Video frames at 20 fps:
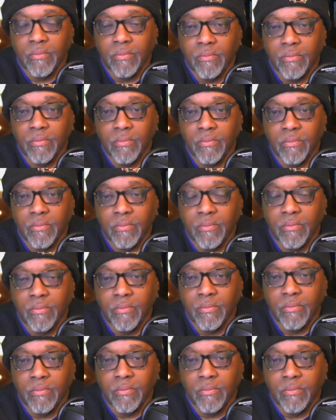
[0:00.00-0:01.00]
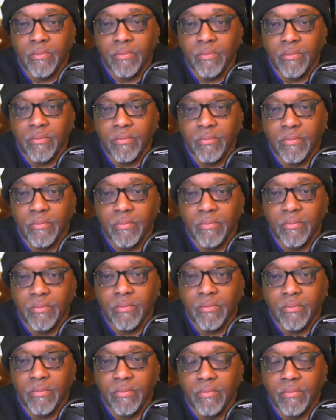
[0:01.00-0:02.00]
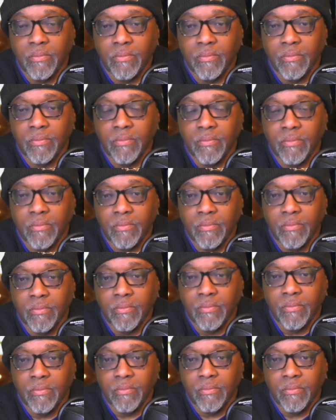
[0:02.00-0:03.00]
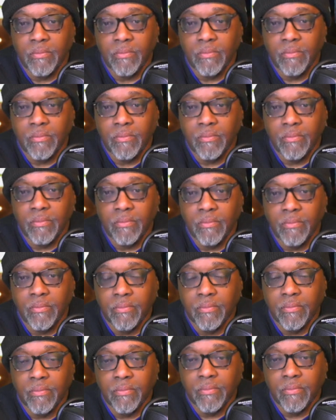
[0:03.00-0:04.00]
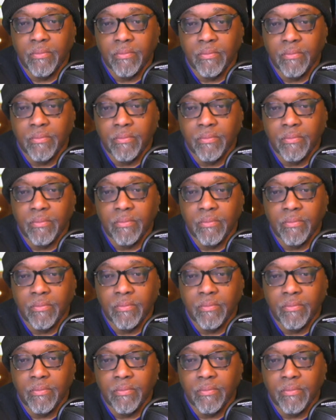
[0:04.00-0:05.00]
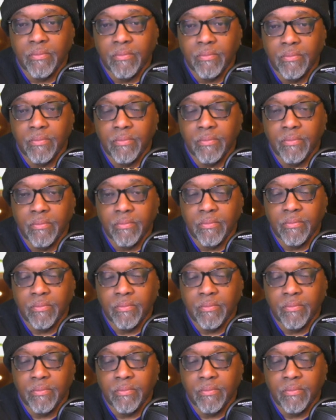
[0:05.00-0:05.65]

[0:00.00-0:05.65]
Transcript: (not speaking)